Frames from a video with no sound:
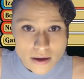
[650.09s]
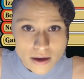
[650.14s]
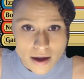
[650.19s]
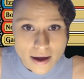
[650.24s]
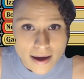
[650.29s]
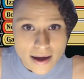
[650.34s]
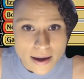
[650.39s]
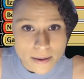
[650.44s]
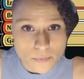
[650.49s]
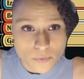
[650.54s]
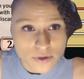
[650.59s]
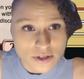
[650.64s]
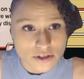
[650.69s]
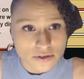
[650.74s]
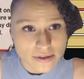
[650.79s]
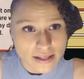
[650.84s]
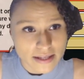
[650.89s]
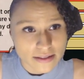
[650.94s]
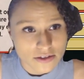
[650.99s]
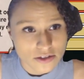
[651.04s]
We do
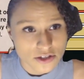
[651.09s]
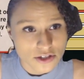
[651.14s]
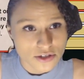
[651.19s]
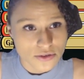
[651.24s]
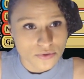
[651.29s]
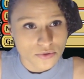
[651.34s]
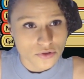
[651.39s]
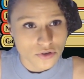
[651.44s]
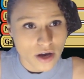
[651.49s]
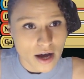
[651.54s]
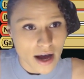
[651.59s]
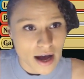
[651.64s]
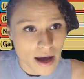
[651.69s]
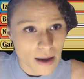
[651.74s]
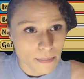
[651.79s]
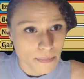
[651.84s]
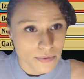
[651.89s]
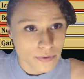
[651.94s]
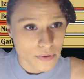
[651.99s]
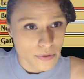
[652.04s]
like the
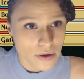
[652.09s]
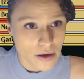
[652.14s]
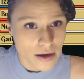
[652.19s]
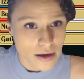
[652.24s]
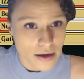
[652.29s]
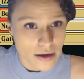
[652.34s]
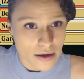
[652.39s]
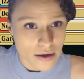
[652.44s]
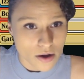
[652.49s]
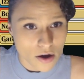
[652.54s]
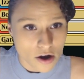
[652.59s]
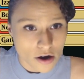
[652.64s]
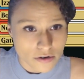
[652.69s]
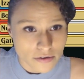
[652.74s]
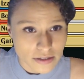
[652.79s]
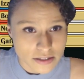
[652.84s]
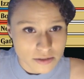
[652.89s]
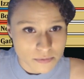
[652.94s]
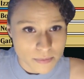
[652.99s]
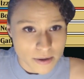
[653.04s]
2-drop.
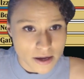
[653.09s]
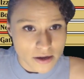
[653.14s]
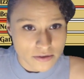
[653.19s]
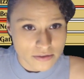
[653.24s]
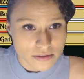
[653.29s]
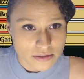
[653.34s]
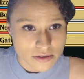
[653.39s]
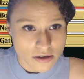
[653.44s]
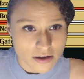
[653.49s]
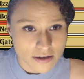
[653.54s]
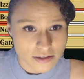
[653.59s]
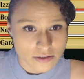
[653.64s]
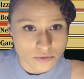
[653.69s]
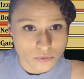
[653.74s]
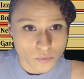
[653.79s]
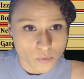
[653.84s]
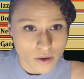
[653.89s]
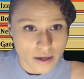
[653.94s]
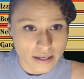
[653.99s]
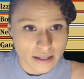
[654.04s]
Aura spells cost
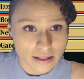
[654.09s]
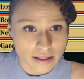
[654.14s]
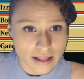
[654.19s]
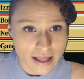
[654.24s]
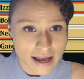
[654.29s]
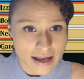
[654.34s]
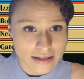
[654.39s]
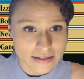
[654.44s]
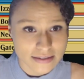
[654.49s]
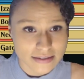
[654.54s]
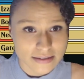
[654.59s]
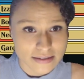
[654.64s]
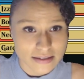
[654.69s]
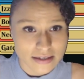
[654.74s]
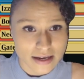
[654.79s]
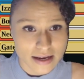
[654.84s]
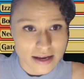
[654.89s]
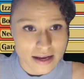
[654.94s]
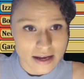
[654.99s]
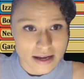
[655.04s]
1 less
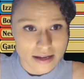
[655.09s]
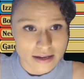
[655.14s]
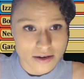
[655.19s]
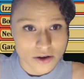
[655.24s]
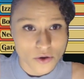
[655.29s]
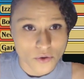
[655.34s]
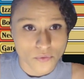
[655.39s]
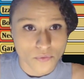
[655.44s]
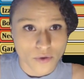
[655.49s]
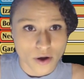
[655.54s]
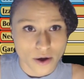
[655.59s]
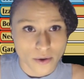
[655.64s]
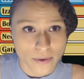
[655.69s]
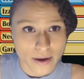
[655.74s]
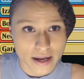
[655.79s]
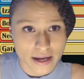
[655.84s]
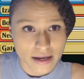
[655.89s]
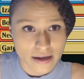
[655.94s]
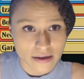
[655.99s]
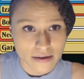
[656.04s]
and
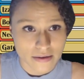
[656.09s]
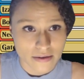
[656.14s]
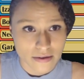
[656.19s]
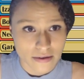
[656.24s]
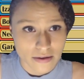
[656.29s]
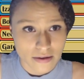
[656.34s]
heroic.